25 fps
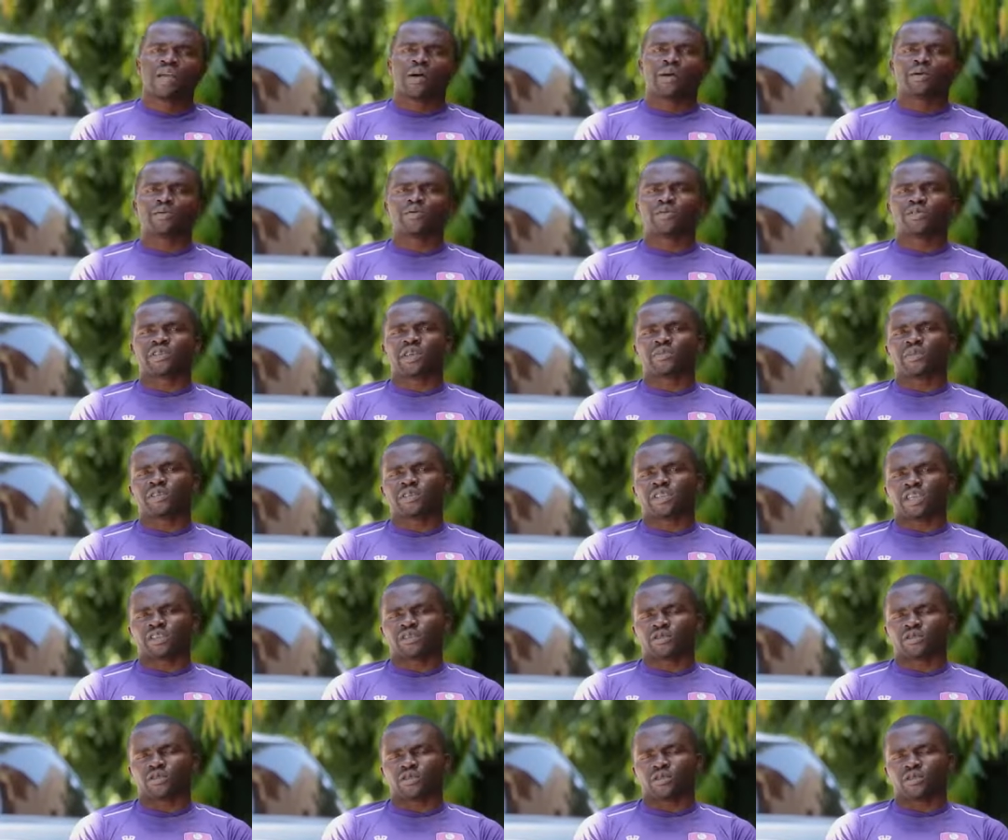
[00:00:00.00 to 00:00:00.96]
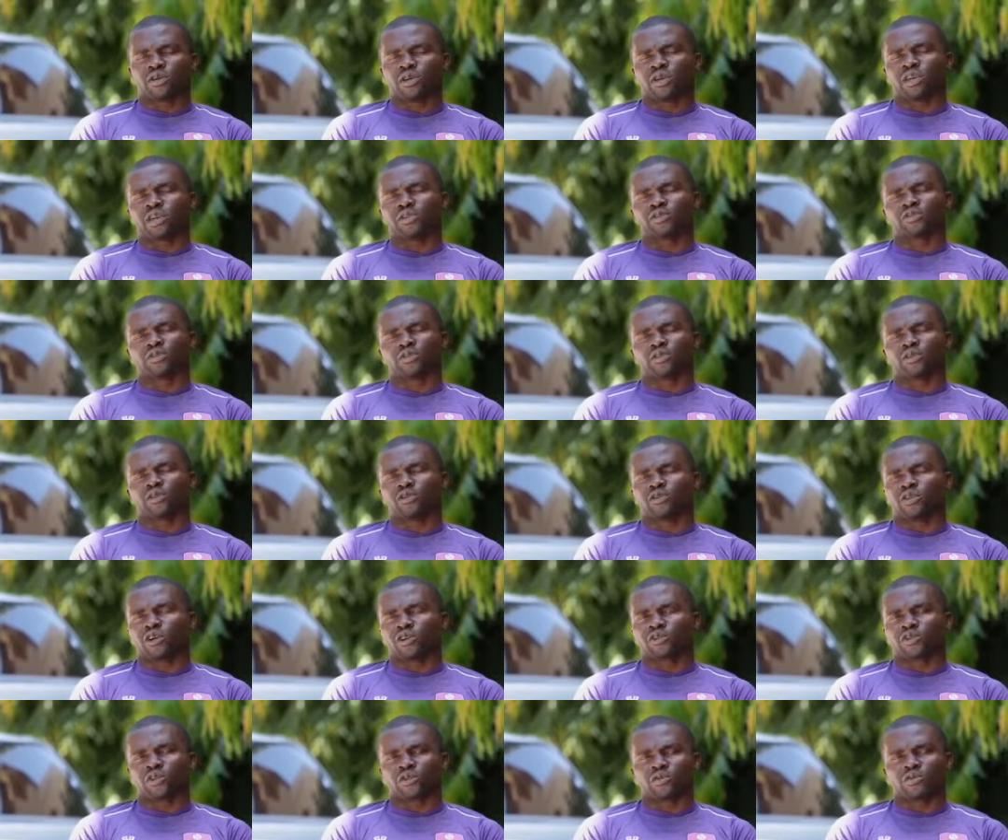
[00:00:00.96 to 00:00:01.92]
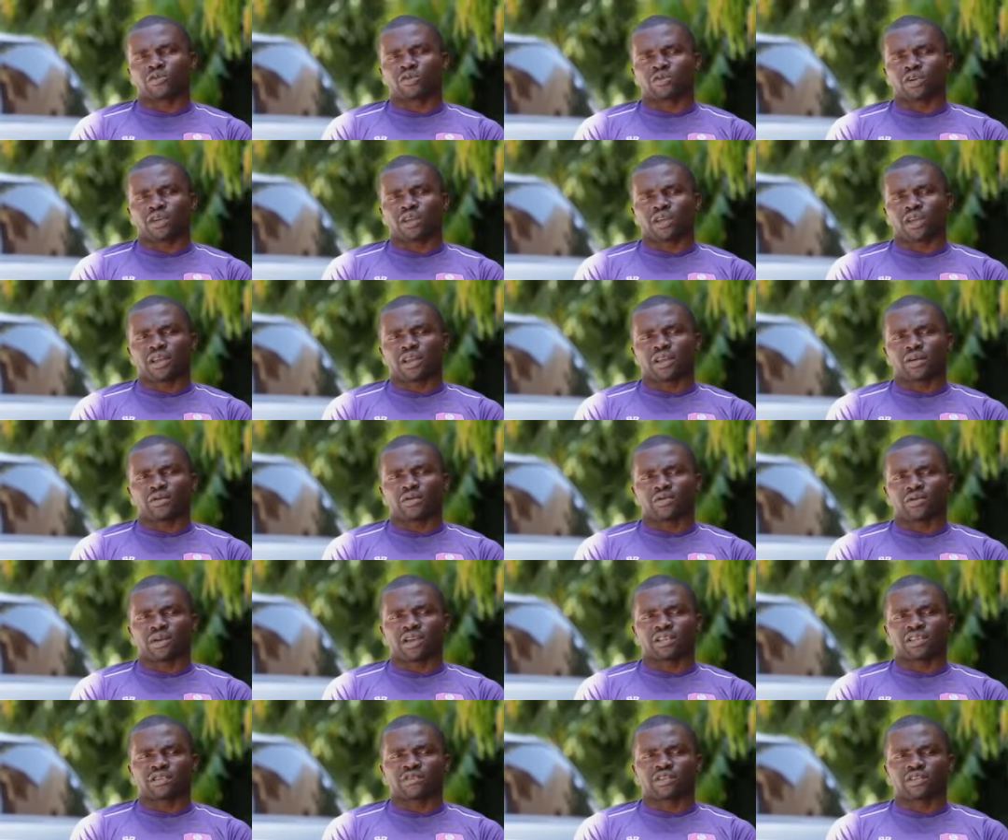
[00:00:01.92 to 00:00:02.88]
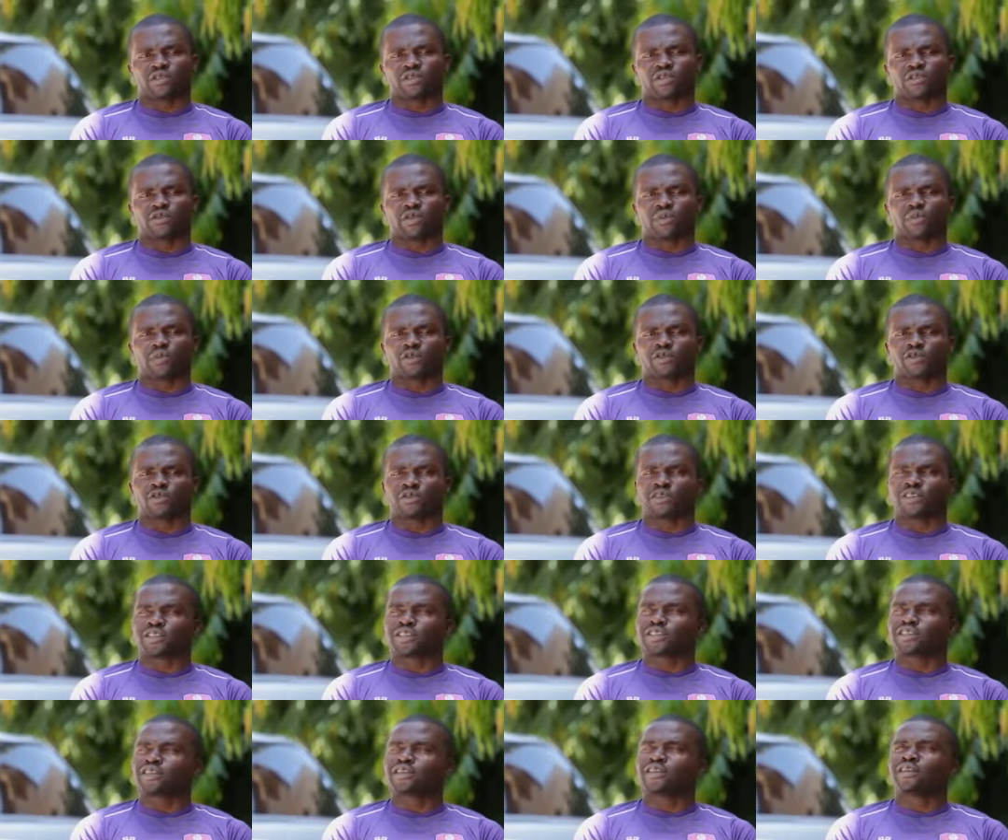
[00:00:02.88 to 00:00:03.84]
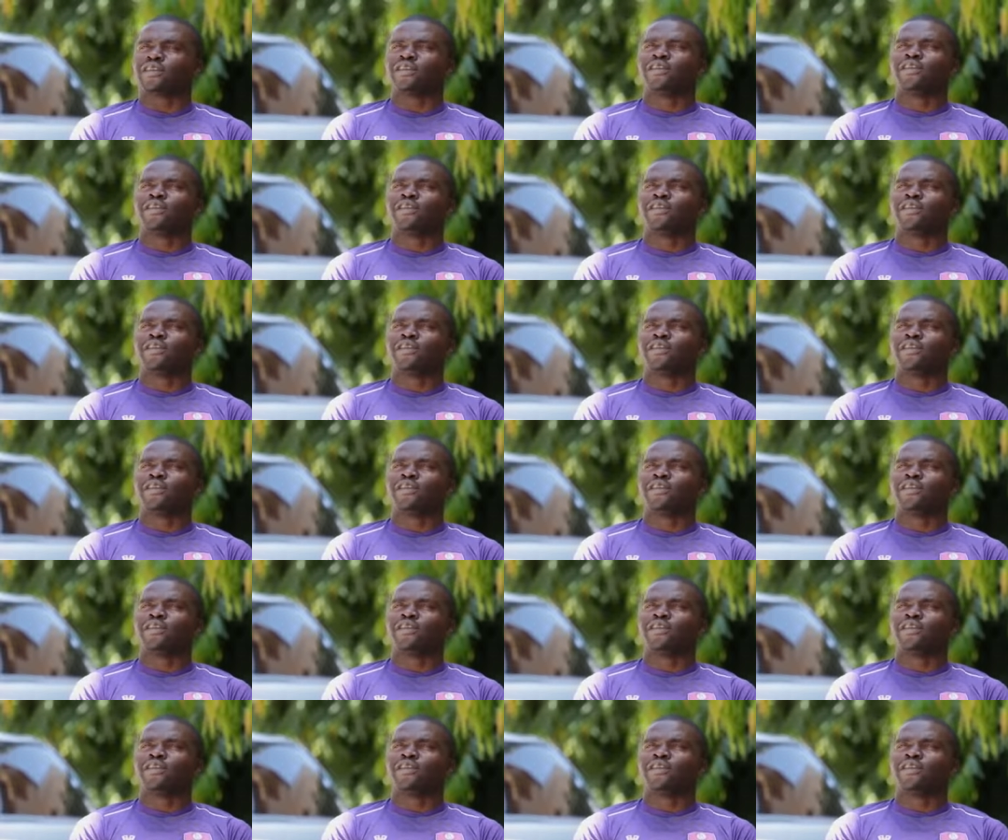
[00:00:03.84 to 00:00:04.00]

I want to say big thank you uh, to Dr. Olukoya who has given us the opportunity.